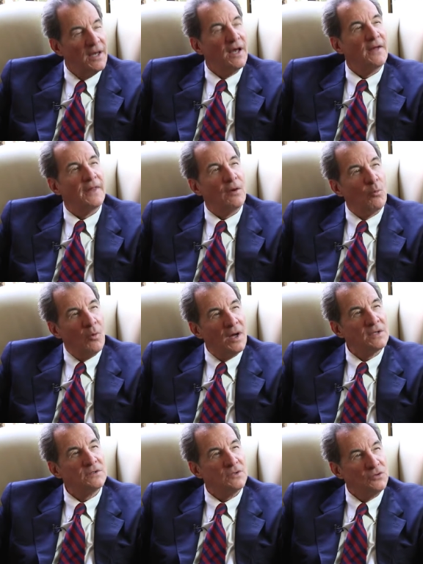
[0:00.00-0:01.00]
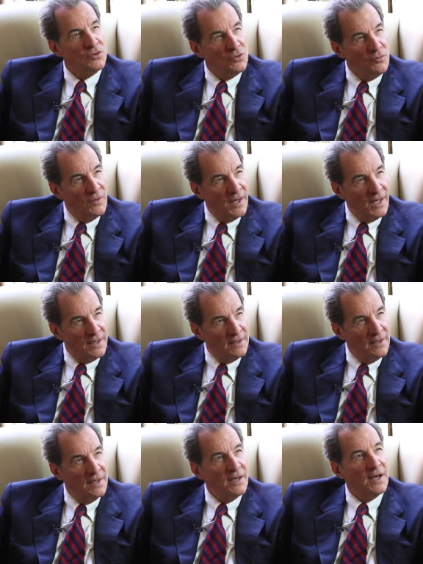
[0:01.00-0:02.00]
and they want to do that.
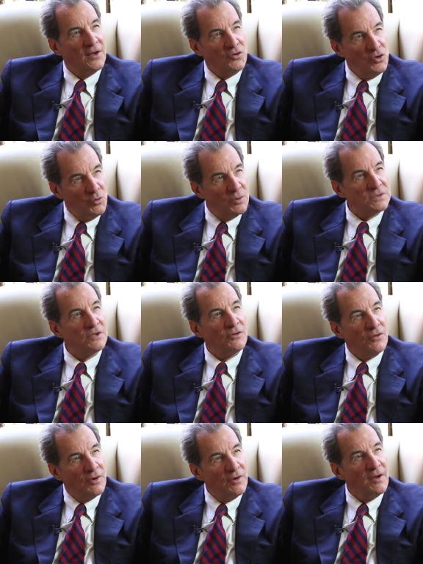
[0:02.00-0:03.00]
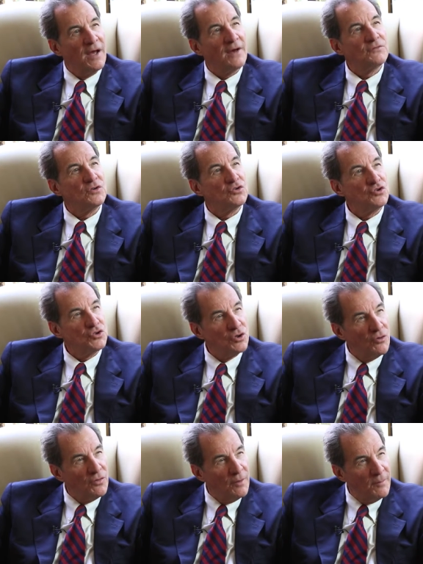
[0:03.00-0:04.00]
And you as a lawyer have to
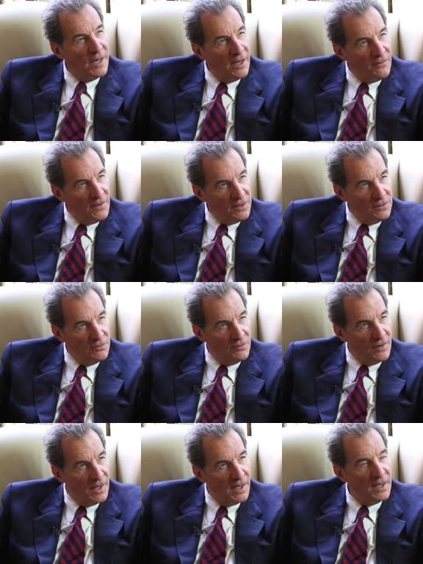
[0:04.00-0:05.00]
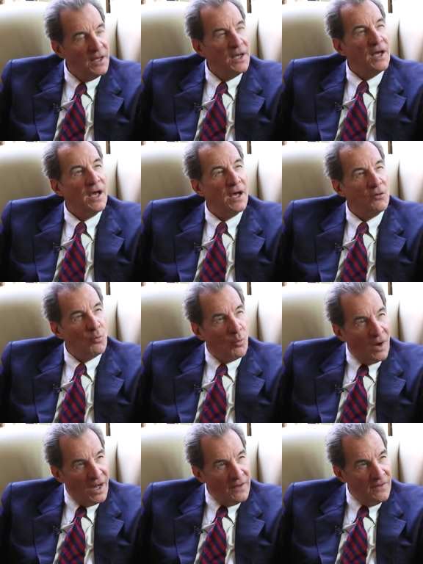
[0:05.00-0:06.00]
show them how they do that and
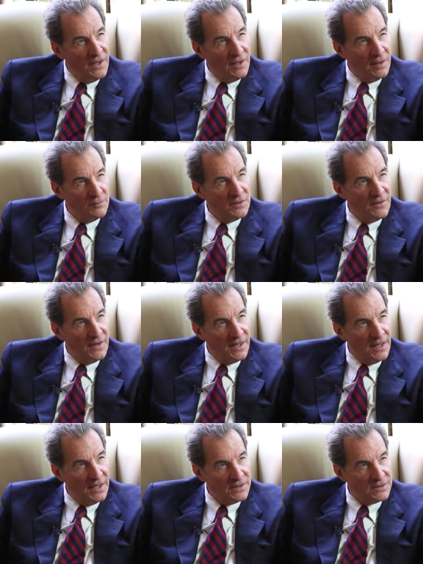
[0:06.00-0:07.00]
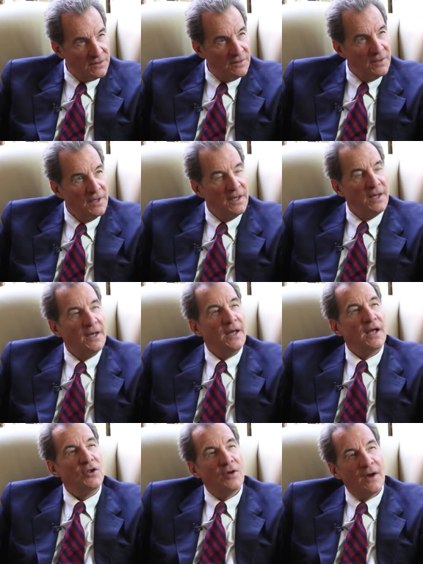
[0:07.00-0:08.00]
why they come to that answer.
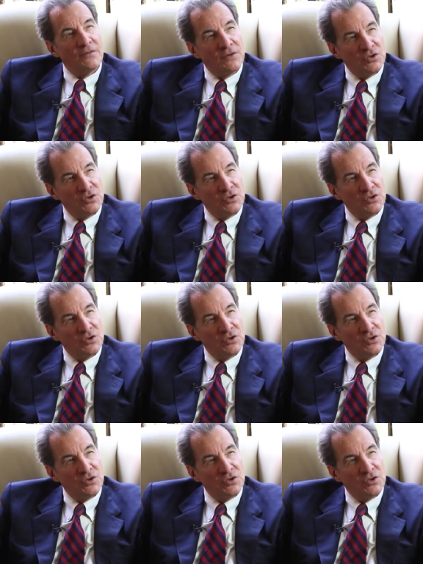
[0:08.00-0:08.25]
And you have to